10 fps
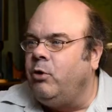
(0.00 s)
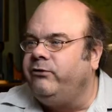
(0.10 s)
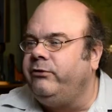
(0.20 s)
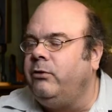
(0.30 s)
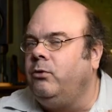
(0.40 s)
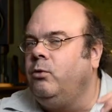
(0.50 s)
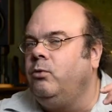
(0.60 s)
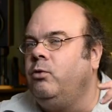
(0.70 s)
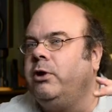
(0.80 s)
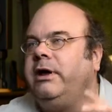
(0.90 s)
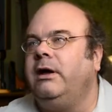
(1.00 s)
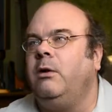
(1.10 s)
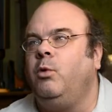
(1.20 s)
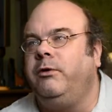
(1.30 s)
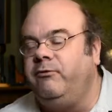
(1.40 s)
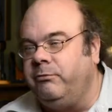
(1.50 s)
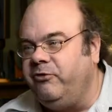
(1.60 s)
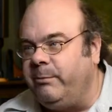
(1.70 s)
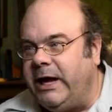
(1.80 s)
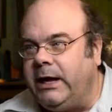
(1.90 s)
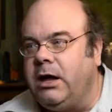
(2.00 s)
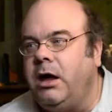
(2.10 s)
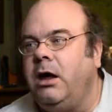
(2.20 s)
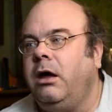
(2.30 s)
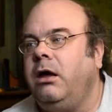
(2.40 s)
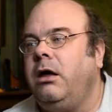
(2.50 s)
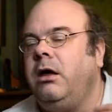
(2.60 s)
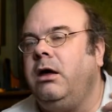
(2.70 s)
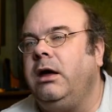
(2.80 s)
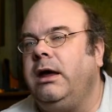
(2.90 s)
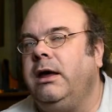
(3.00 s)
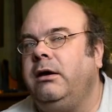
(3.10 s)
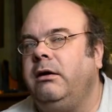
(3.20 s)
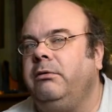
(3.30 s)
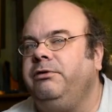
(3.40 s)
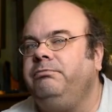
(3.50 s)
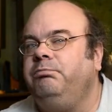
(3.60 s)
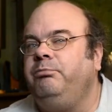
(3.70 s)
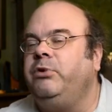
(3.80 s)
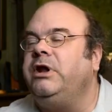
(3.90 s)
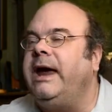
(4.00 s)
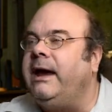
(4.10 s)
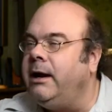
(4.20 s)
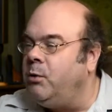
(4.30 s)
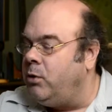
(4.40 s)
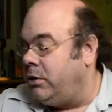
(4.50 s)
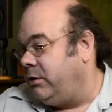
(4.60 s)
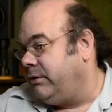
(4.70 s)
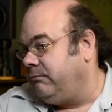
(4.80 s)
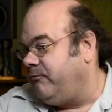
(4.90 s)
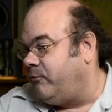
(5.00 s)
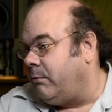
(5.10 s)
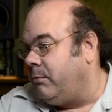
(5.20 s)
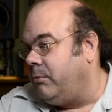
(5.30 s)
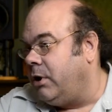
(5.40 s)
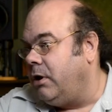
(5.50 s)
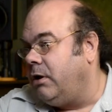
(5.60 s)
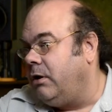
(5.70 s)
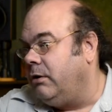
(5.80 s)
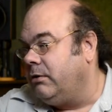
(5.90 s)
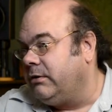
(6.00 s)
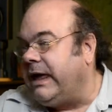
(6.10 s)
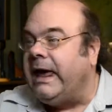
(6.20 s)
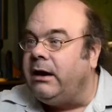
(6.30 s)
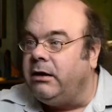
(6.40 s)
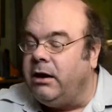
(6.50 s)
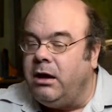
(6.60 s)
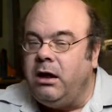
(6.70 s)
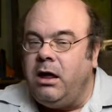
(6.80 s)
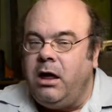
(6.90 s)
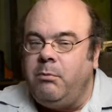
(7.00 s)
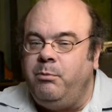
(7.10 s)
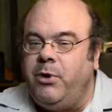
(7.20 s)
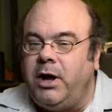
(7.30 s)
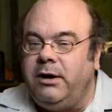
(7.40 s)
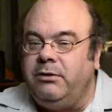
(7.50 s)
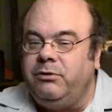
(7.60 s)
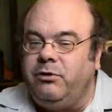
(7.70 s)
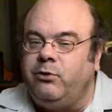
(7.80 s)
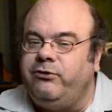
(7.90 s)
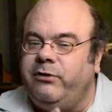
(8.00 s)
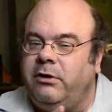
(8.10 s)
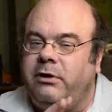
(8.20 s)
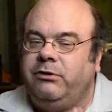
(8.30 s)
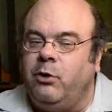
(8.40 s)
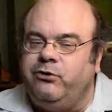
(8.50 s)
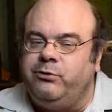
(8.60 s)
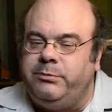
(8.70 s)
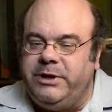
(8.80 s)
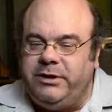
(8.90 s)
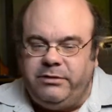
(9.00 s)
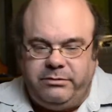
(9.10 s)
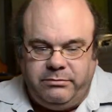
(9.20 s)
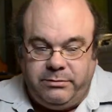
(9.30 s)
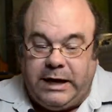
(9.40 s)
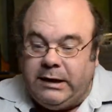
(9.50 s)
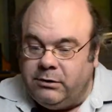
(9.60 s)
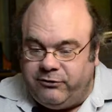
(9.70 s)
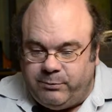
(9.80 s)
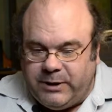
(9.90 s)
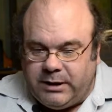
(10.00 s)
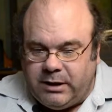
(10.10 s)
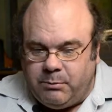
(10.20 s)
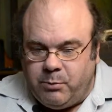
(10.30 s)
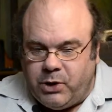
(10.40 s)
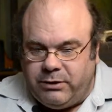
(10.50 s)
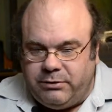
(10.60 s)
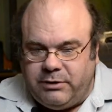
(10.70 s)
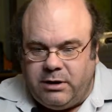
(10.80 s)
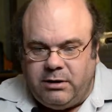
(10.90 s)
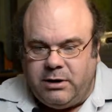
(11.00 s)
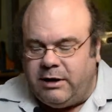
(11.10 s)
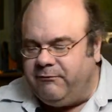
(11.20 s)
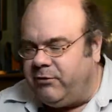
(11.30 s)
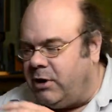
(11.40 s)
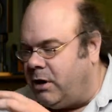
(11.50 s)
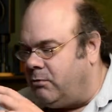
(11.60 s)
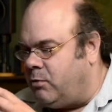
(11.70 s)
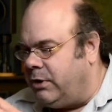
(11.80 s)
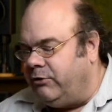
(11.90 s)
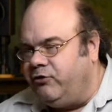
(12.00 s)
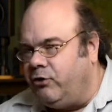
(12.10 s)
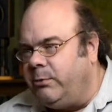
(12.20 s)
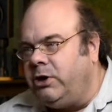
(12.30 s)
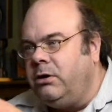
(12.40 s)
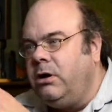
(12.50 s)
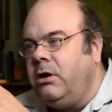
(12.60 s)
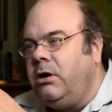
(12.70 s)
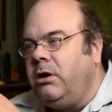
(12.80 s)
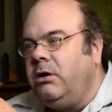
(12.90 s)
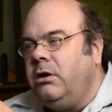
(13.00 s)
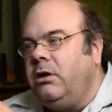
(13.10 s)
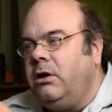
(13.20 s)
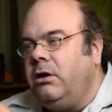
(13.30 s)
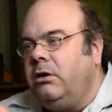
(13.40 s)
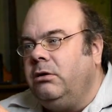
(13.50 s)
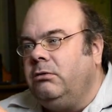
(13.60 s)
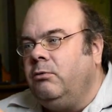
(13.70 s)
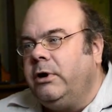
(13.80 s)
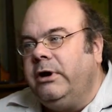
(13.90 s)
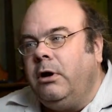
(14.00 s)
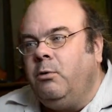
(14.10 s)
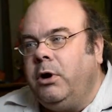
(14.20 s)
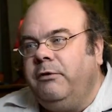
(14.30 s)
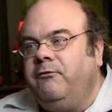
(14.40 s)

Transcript: also working on one from Jamaica, and of planning one in, from uh, Canada but those are and those would be English speaking. But then I've got one in German, uh, working on one in